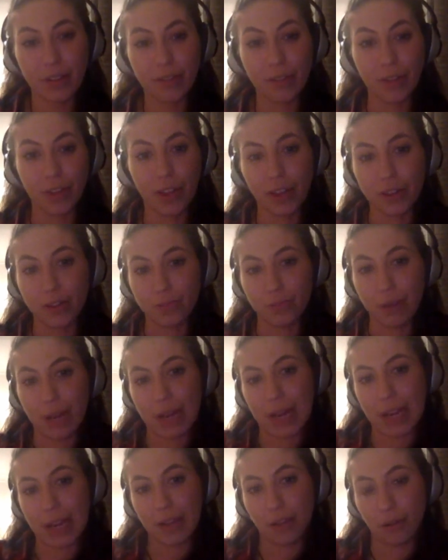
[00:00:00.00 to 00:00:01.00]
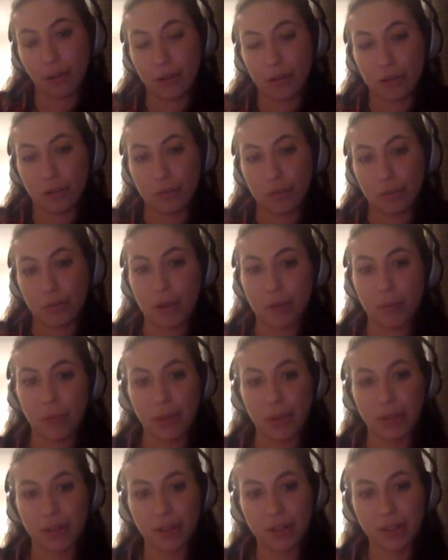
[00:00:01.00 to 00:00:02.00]
for those really crucial
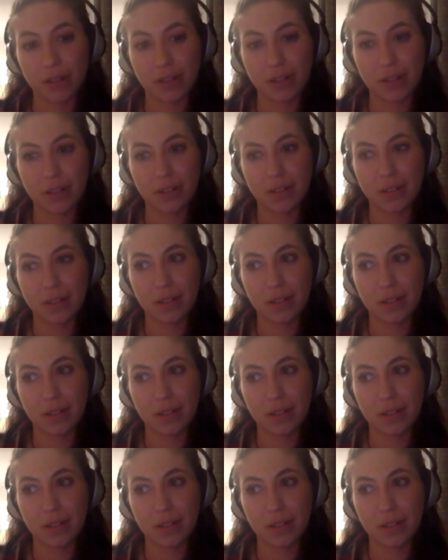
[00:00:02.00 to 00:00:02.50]
moments.